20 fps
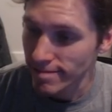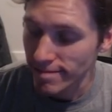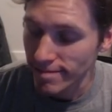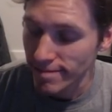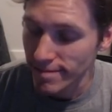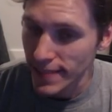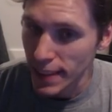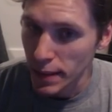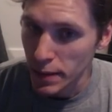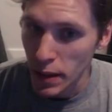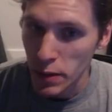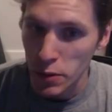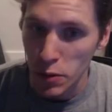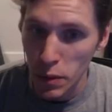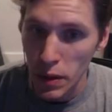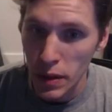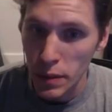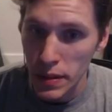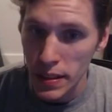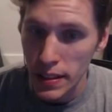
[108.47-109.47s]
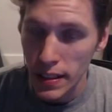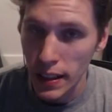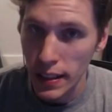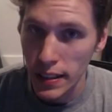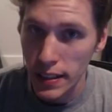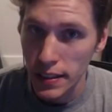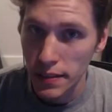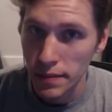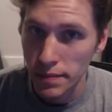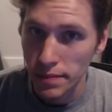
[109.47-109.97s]
Sometimes we make
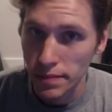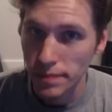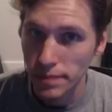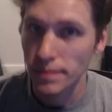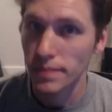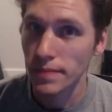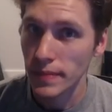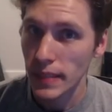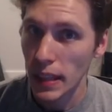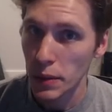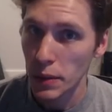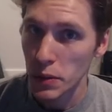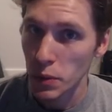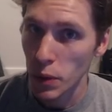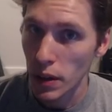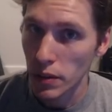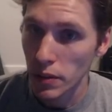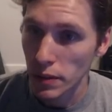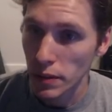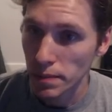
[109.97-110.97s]
mistakes. That was one of them.